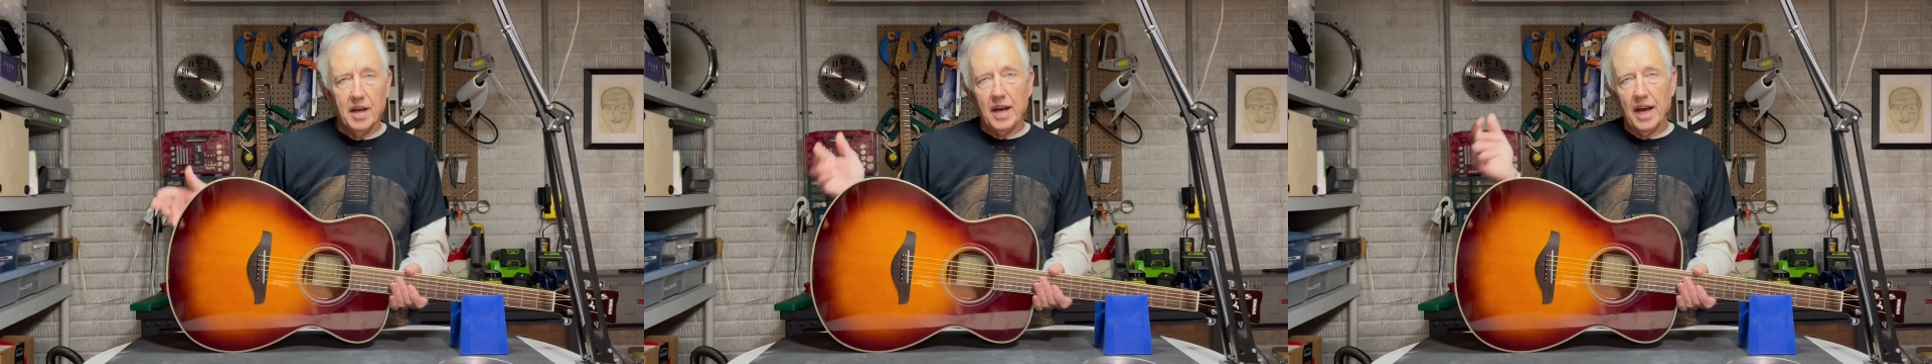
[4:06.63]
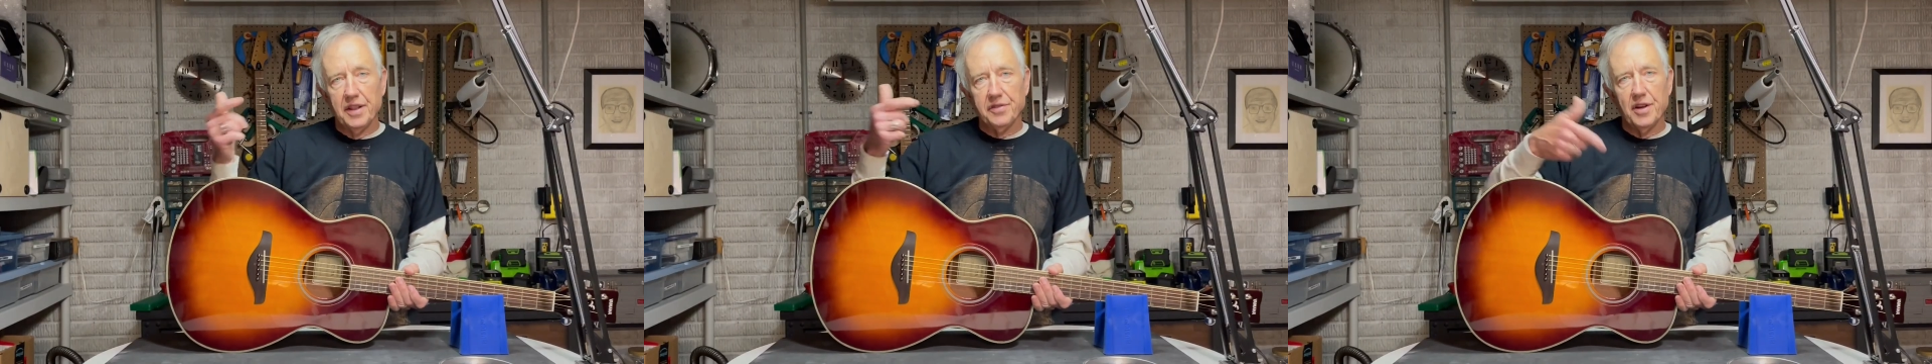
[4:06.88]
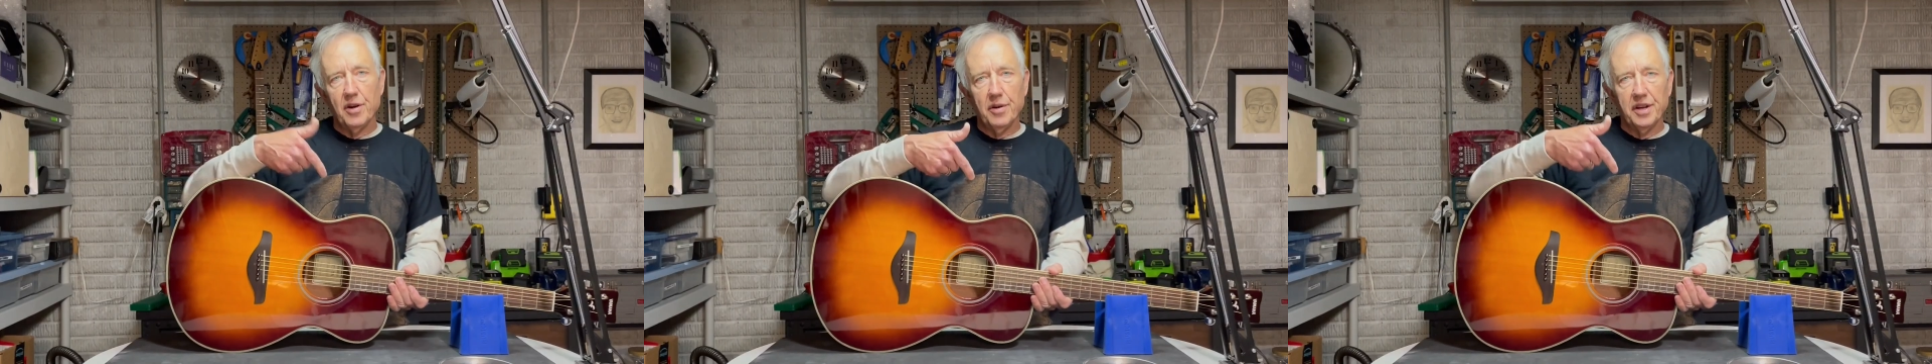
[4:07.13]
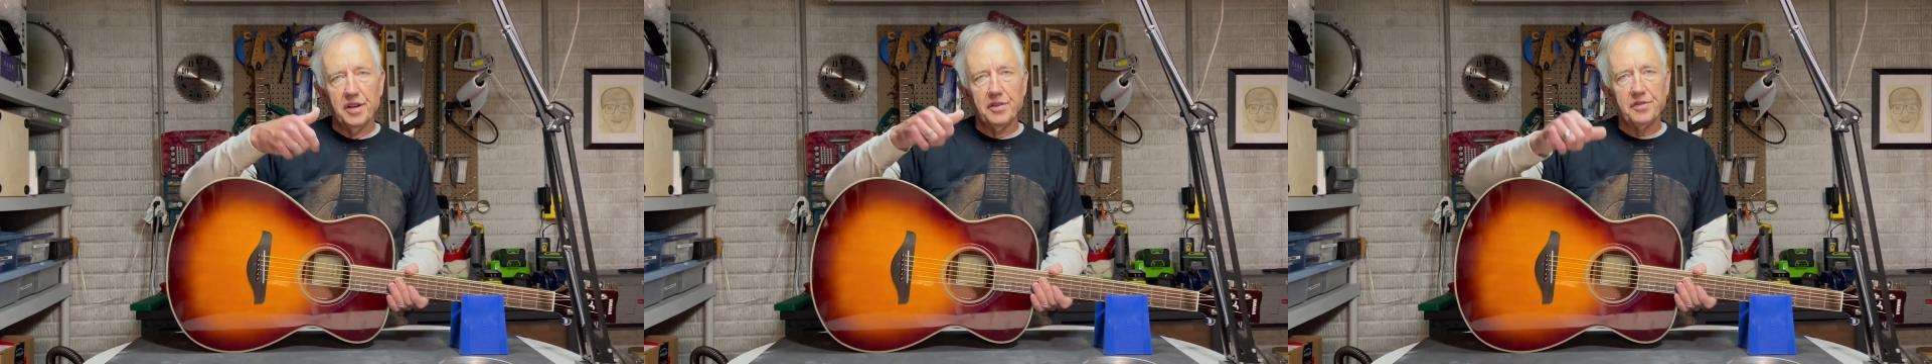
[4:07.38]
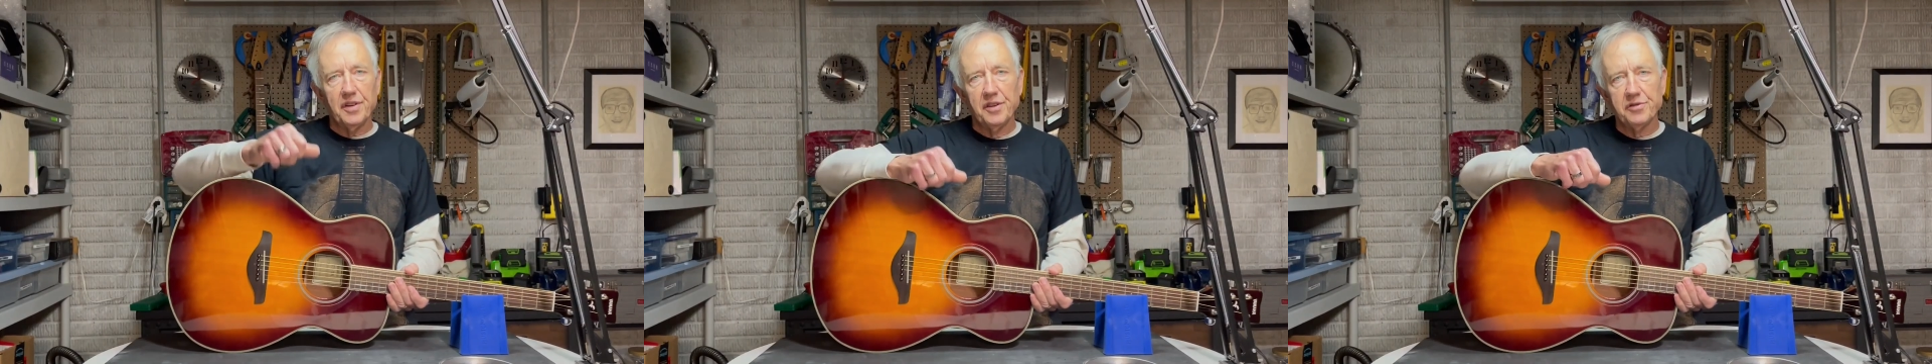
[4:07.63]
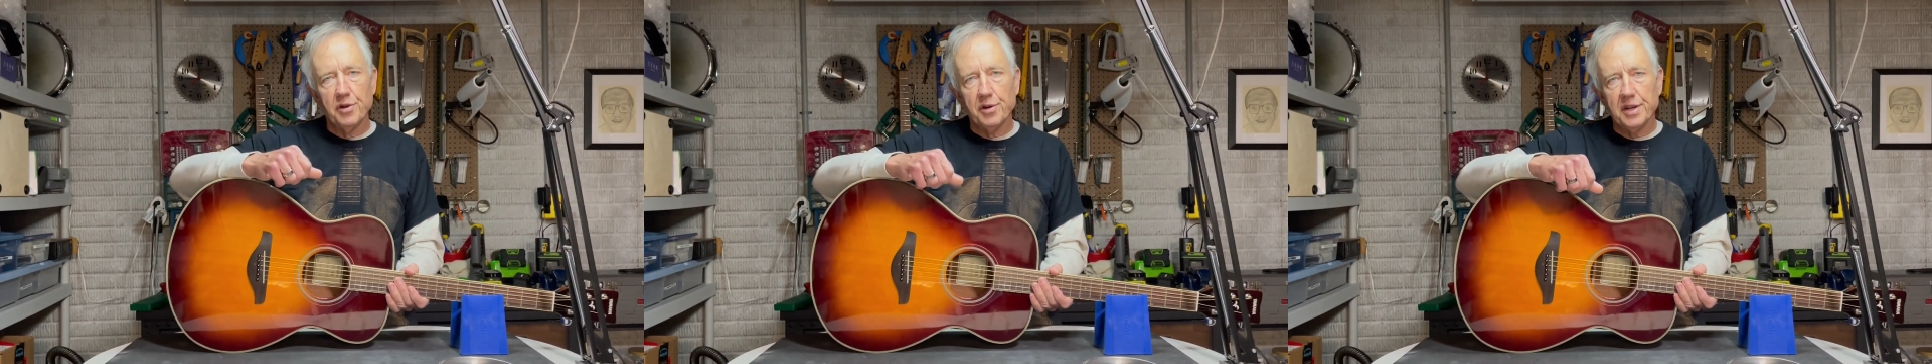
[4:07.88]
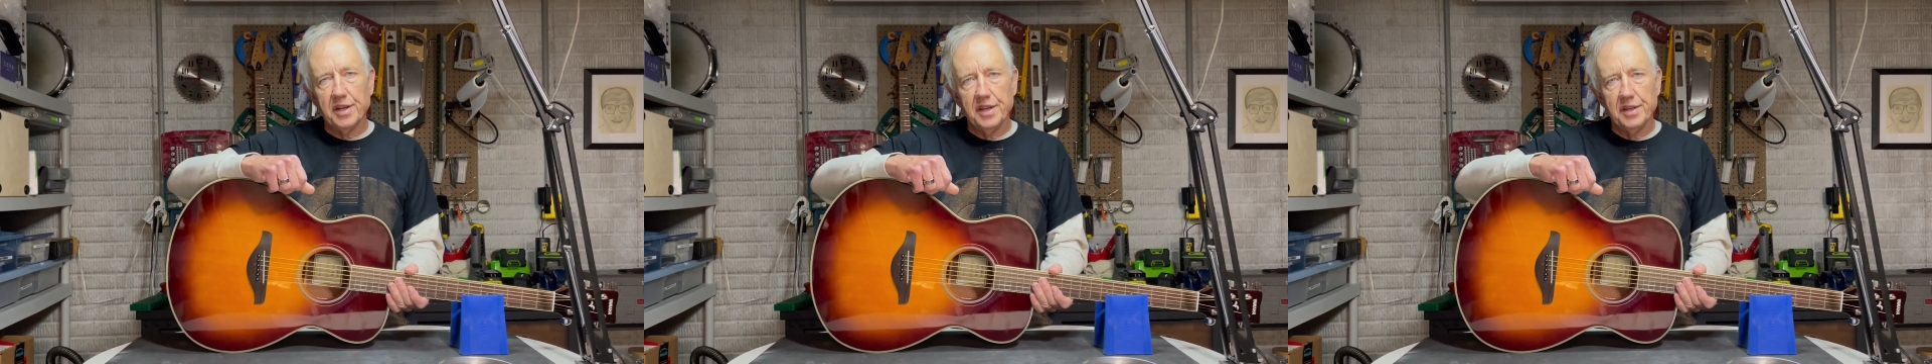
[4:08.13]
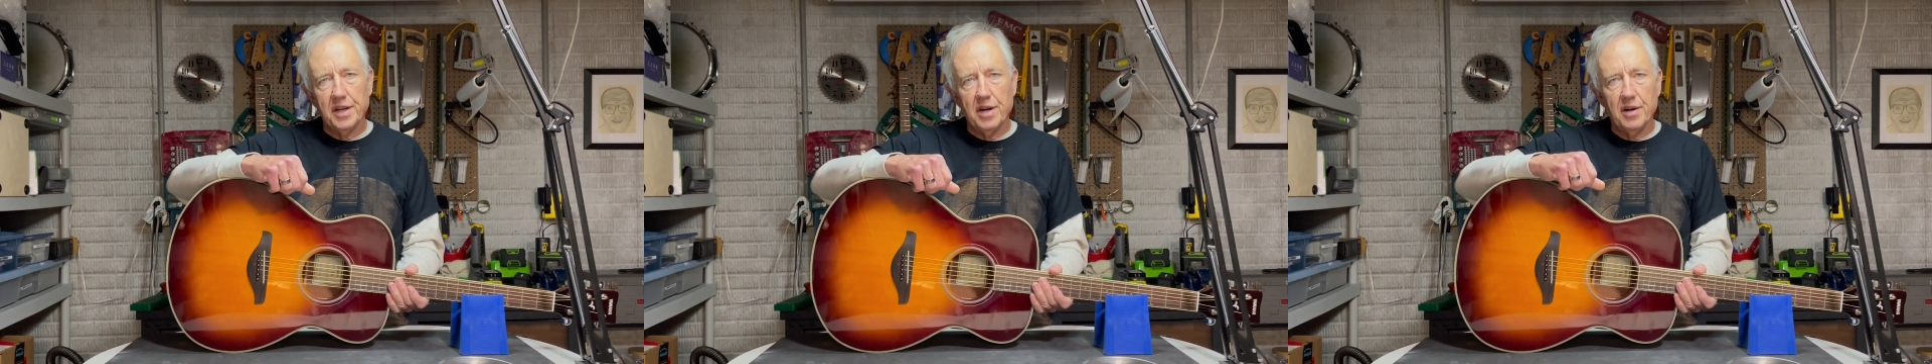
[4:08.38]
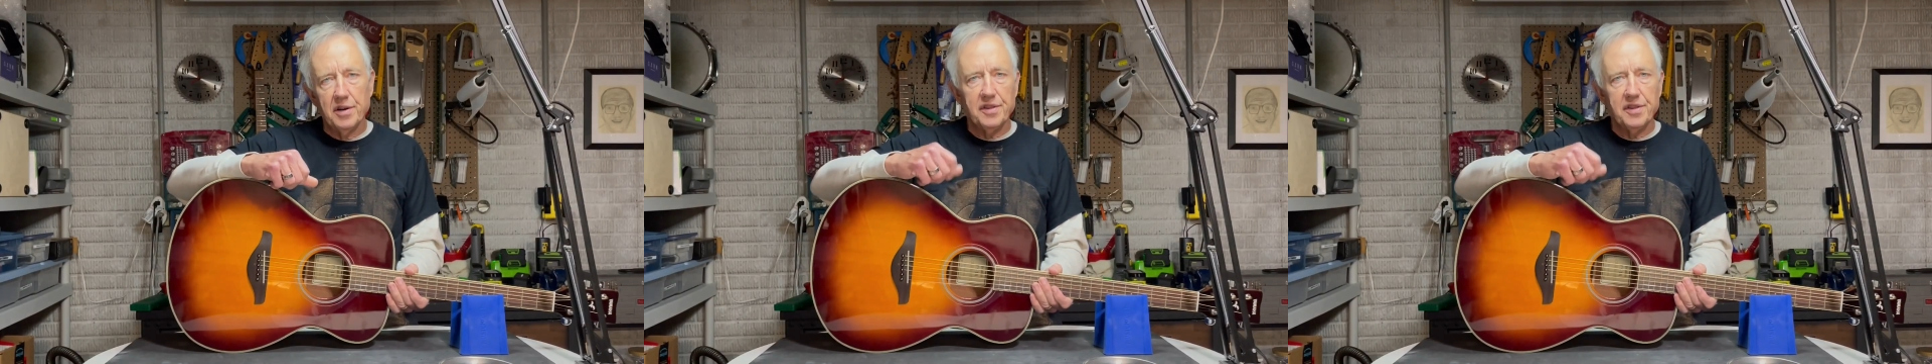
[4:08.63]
and there is a circuit in there